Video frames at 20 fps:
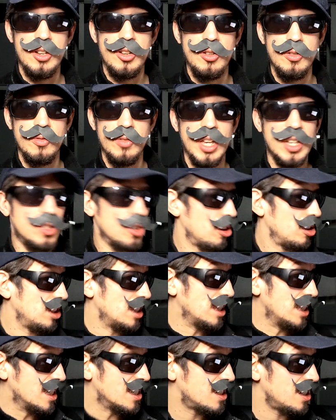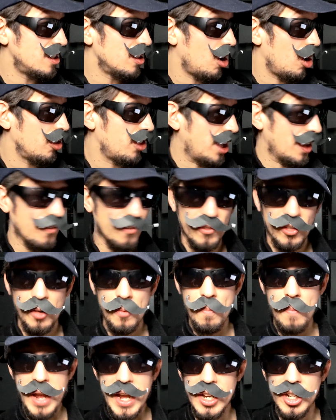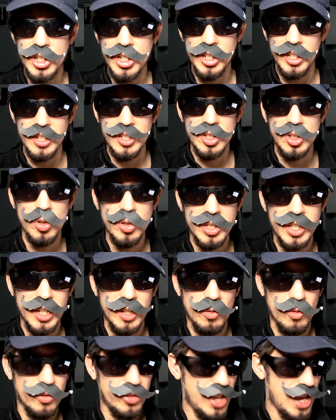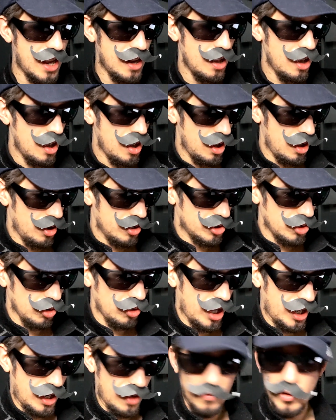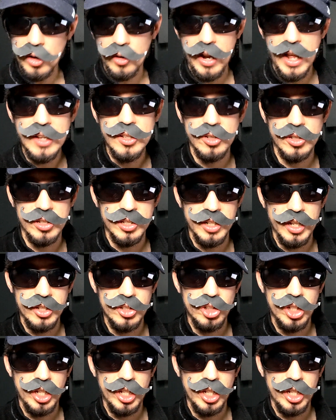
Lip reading: do. They start listing all the information associated with that. So like if you're an exercise